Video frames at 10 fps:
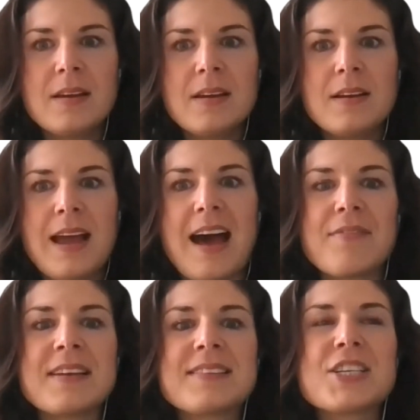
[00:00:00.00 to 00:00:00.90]

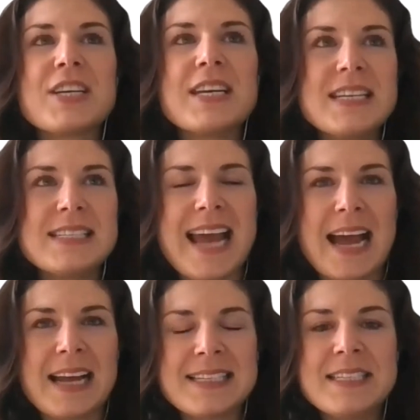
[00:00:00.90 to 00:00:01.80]
Having such easy
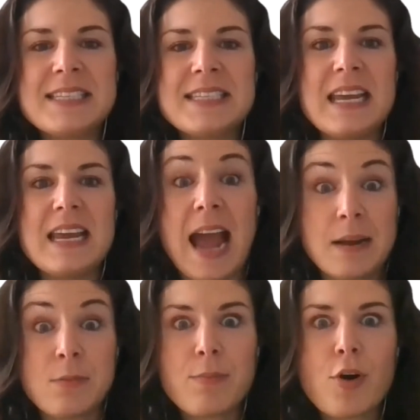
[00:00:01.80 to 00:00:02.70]
access to
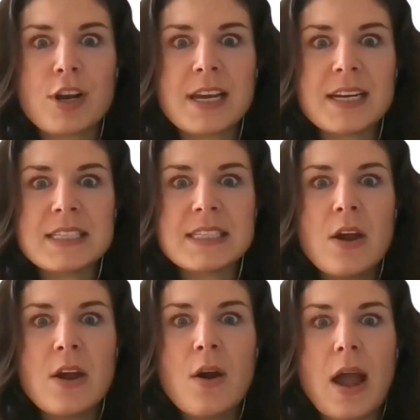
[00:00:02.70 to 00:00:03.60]
animal products
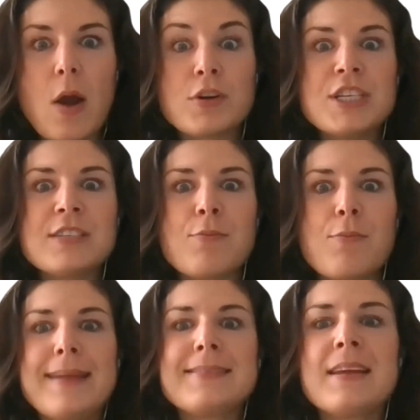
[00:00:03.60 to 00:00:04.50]
or just
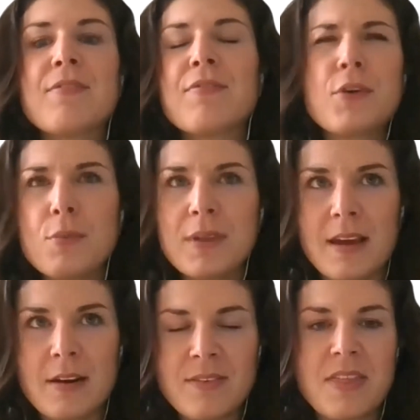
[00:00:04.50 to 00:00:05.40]
wasting food without
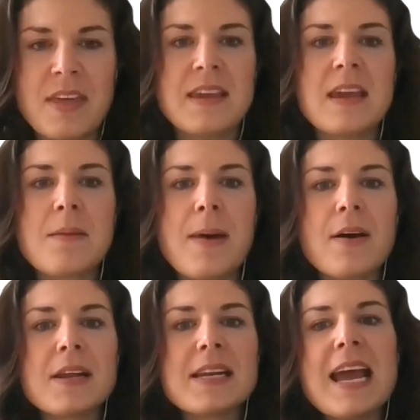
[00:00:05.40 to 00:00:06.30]
even thinking about it